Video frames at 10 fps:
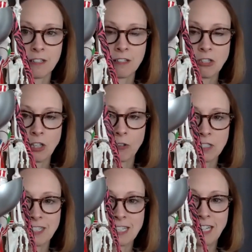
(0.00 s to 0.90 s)

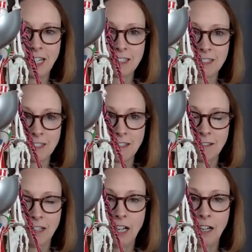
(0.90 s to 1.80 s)
starts to get
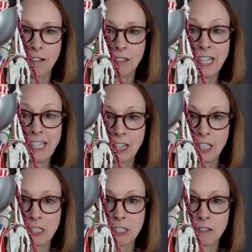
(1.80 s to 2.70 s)

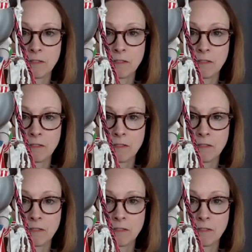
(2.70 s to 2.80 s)
lengthened.